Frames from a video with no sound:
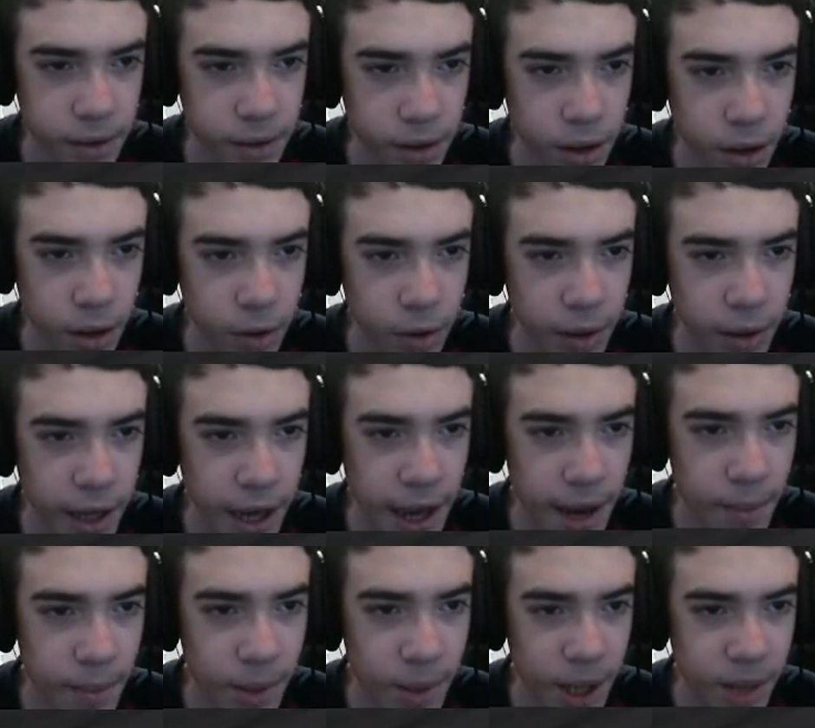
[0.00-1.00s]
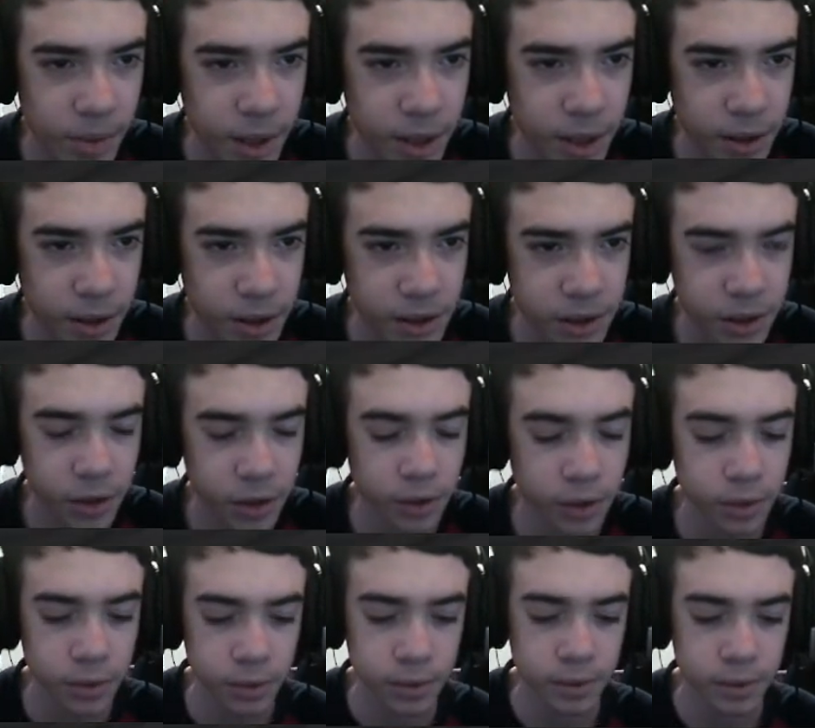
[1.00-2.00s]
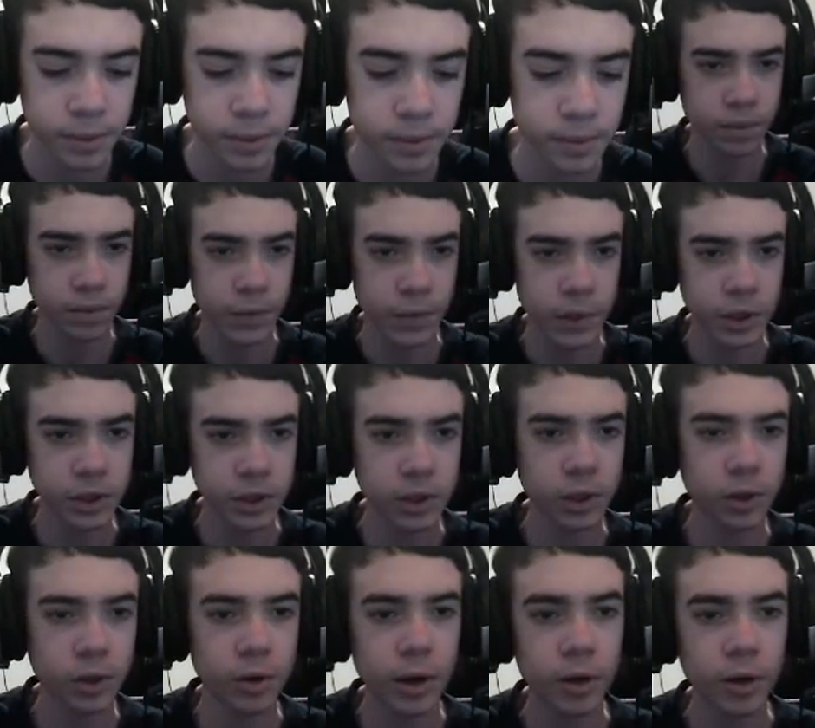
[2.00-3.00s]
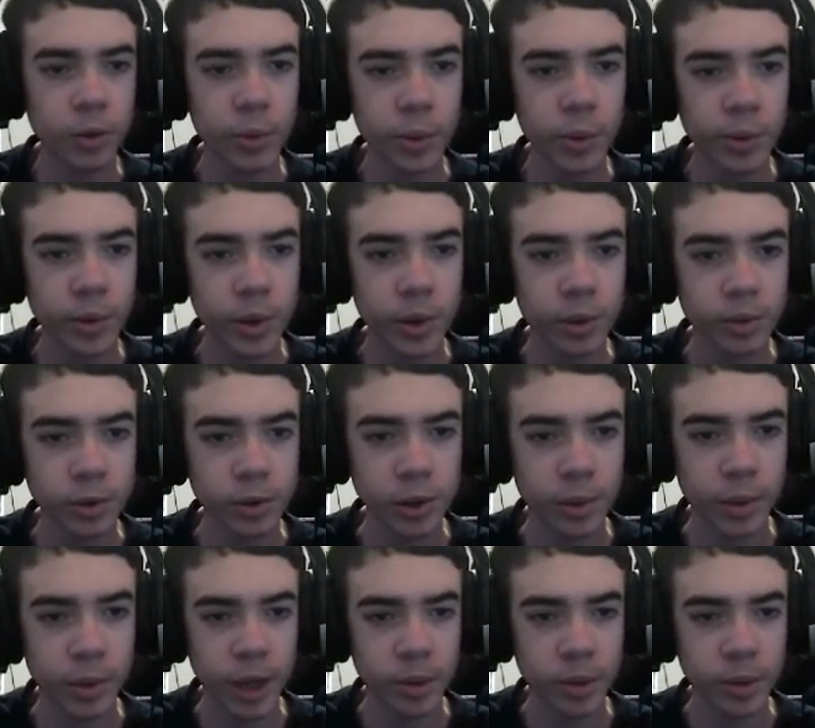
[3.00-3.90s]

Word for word: Oh, yeah, baby. Let's go. So, I'll be able to make